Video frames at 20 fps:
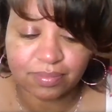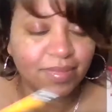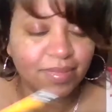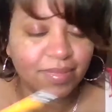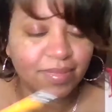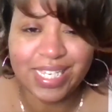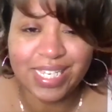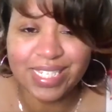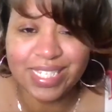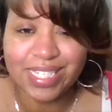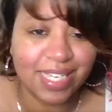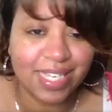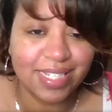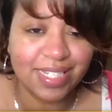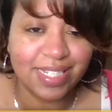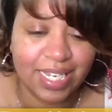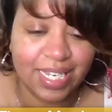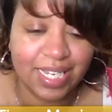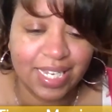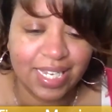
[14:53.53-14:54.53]
He's not
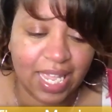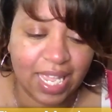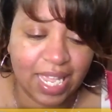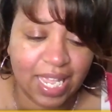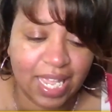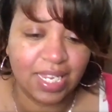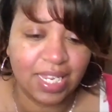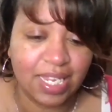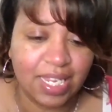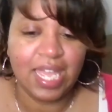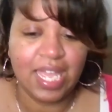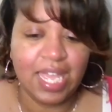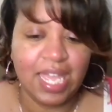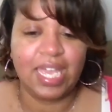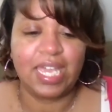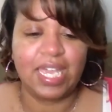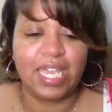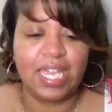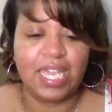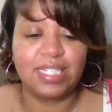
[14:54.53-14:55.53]
saying that.
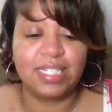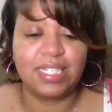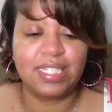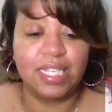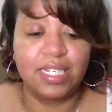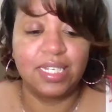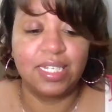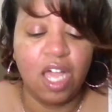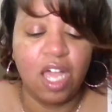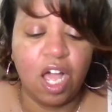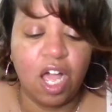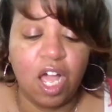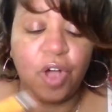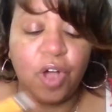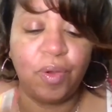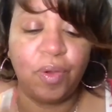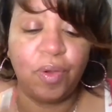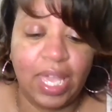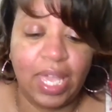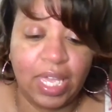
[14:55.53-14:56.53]
He's saying,
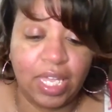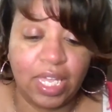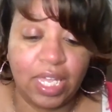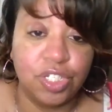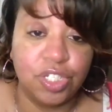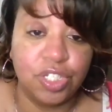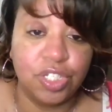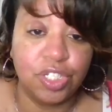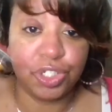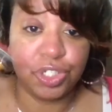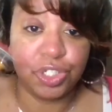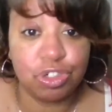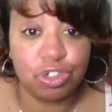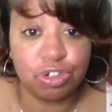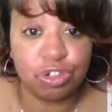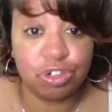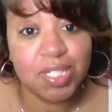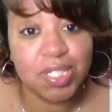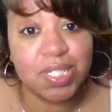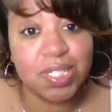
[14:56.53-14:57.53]
okay, do you
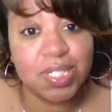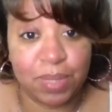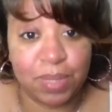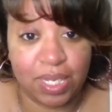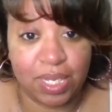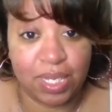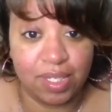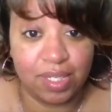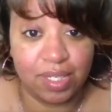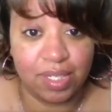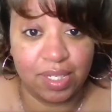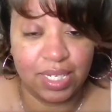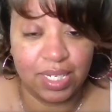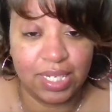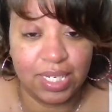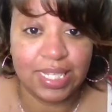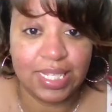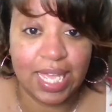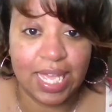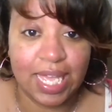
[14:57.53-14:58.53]
trust me
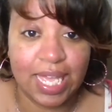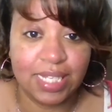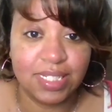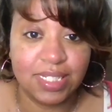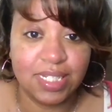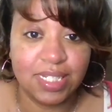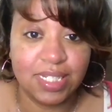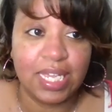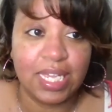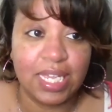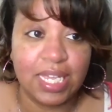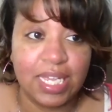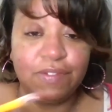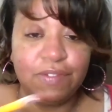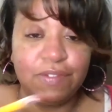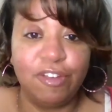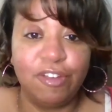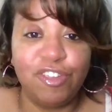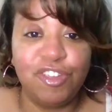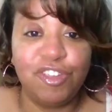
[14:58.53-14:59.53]
that even though
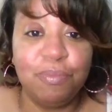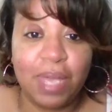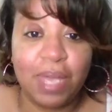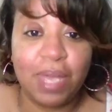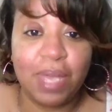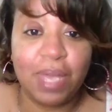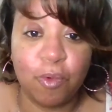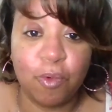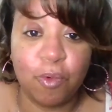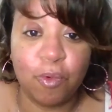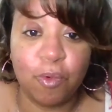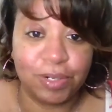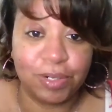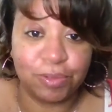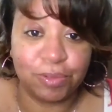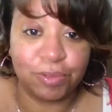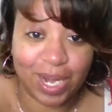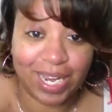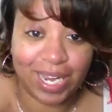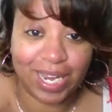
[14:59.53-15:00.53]
you may want it
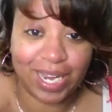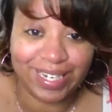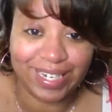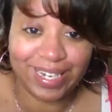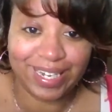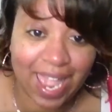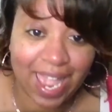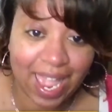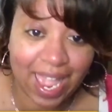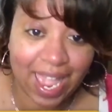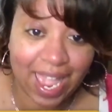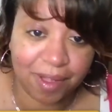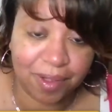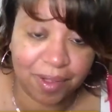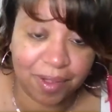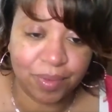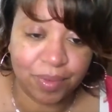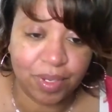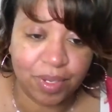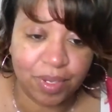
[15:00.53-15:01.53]
right now,
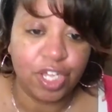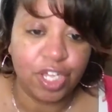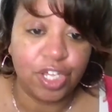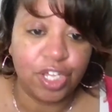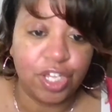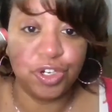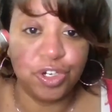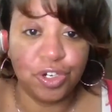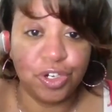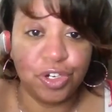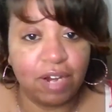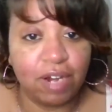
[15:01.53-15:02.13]
you're not